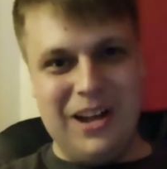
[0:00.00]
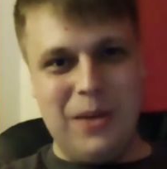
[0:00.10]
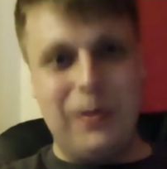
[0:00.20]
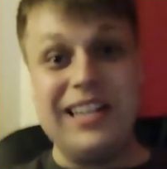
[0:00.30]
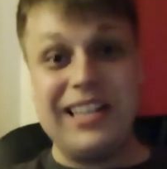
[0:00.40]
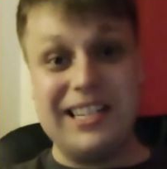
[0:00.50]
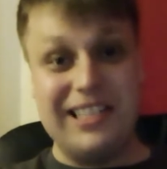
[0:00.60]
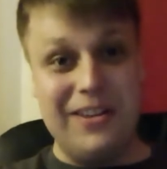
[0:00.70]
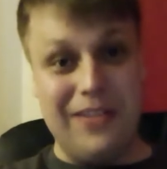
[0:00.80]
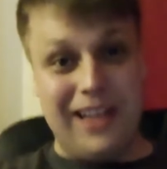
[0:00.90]
We need to
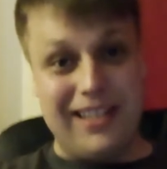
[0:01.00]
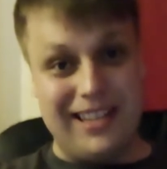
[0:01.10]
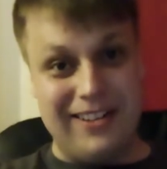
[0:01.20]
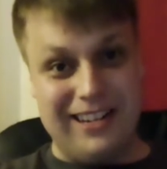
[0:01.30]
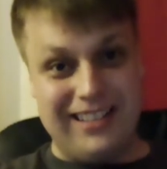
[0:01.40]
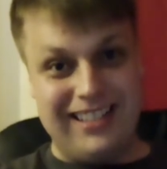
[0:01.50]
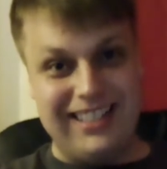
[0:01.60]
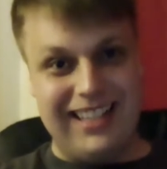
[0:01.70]
continue that series.